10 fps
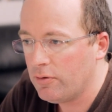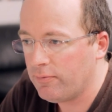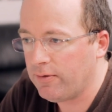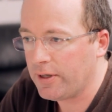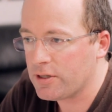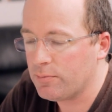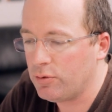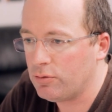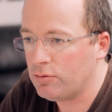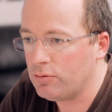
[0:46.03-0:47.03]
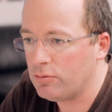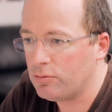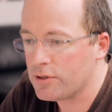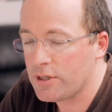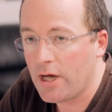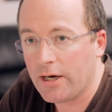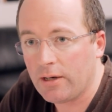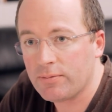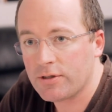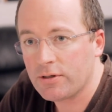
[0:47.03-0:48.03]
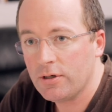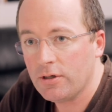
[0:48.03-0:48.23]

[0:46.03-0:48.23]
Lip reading: flexible startups